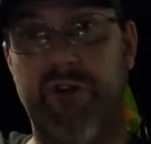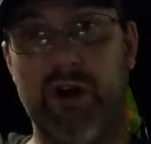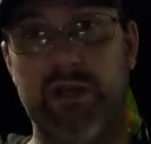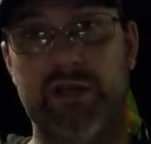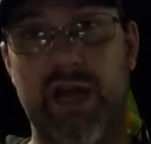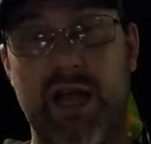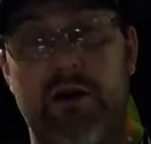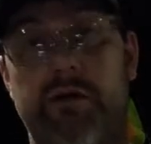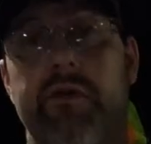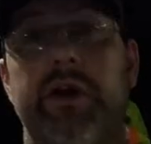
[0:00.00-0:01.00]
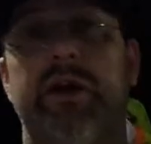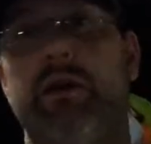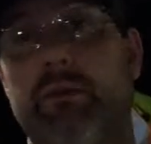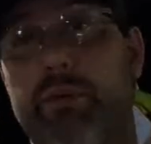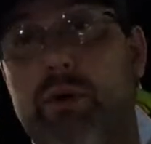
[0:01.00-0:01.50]
side over here
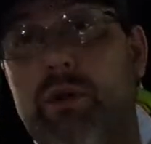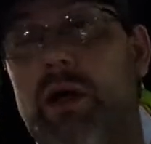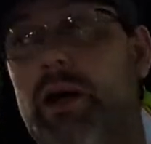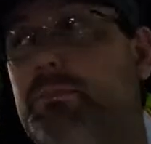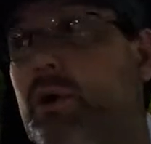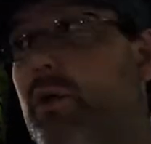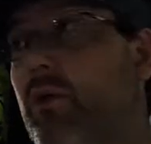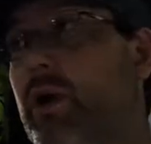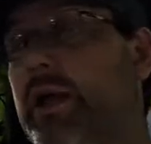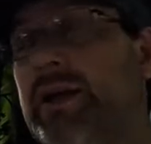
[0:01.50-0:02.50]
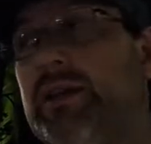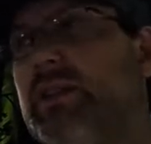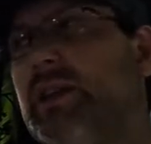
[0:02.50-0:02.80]
to pull up all the way. I just think